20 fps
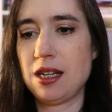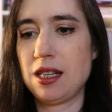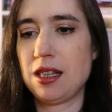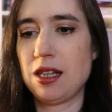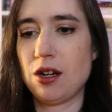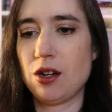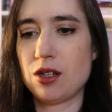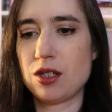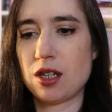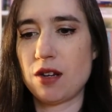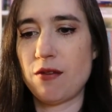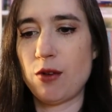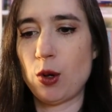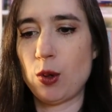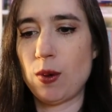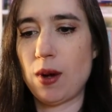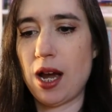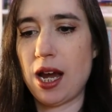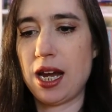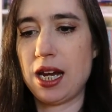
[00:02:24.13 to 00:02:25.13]
There's a
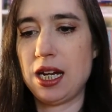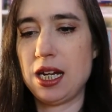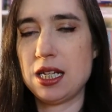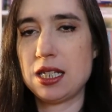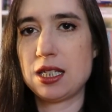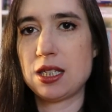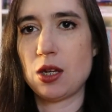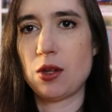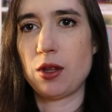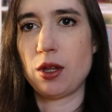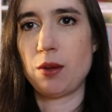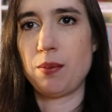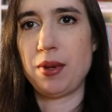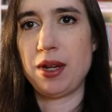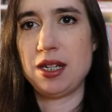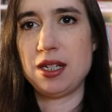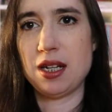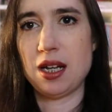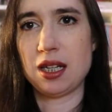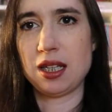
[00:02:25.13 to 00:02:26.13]
variety, so they'll
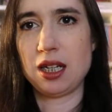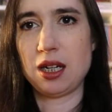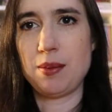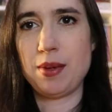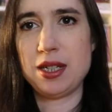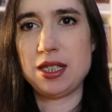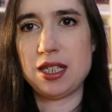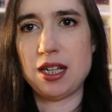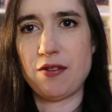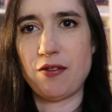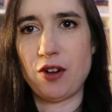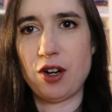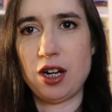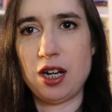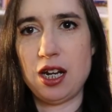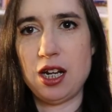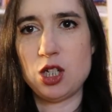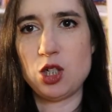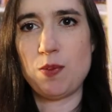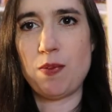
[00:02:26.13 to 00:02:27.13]
be a little bit different
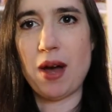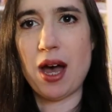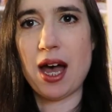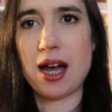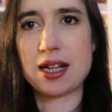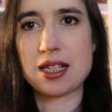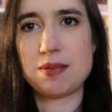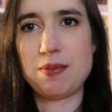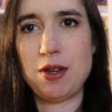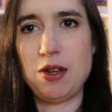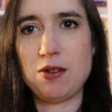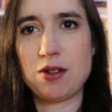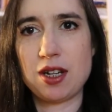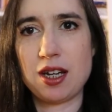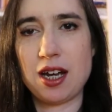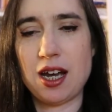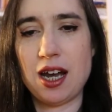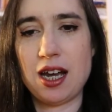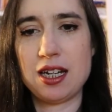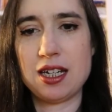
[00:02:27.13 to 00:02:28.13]
in each box, but you
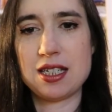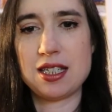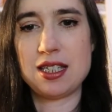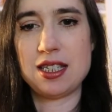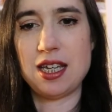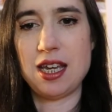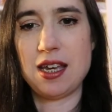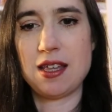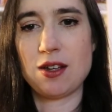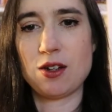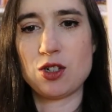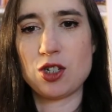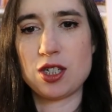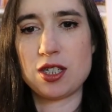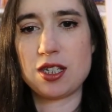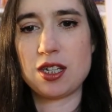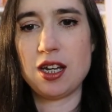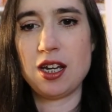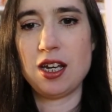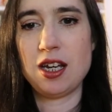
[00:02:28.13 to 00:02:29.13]
can kind of see there's
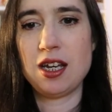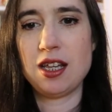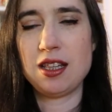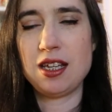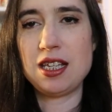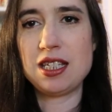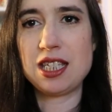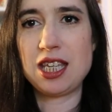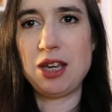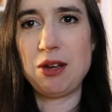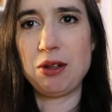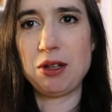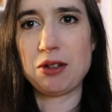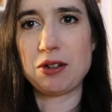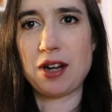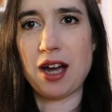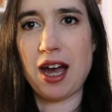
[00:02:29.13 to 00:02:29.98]
just these cute little